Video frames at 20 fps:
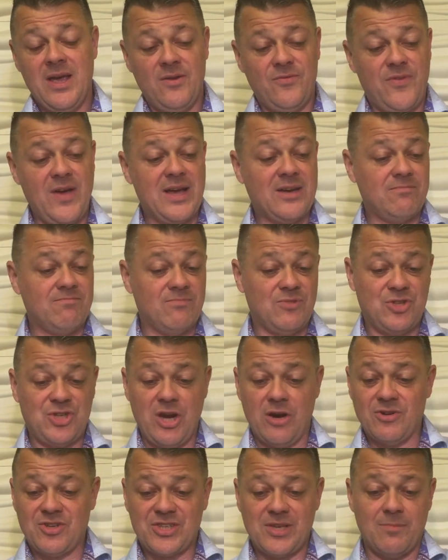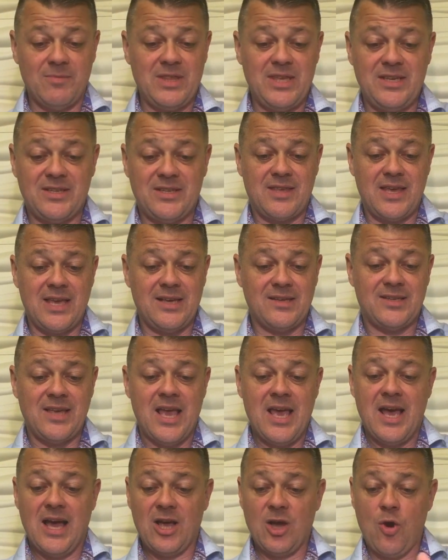In fact, share some of things.
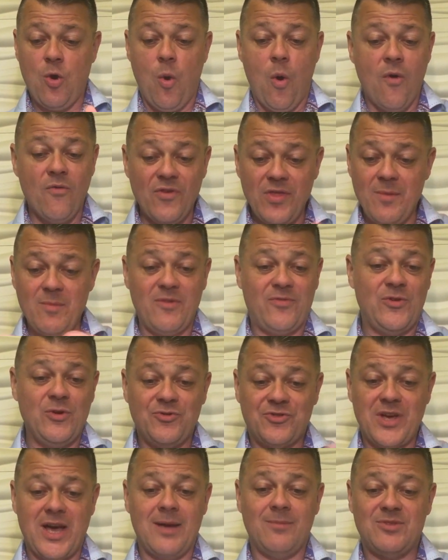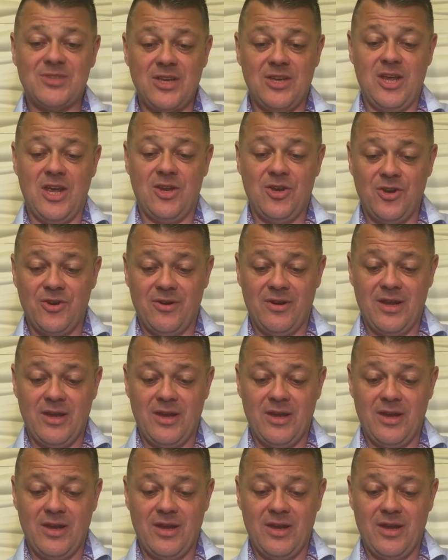Go over them a few times in